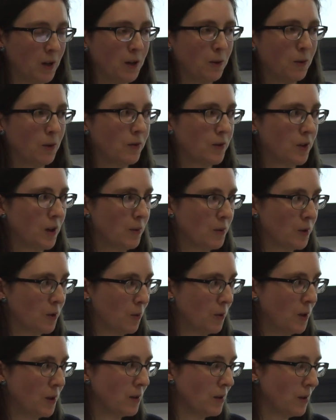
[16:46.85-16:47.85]
I don't have time to
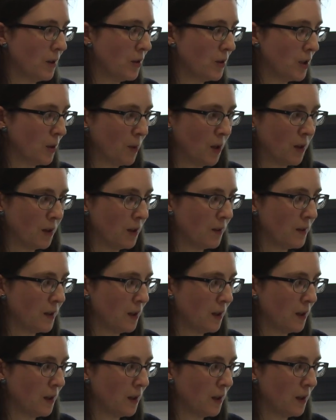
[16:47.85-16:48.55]
go into logic models,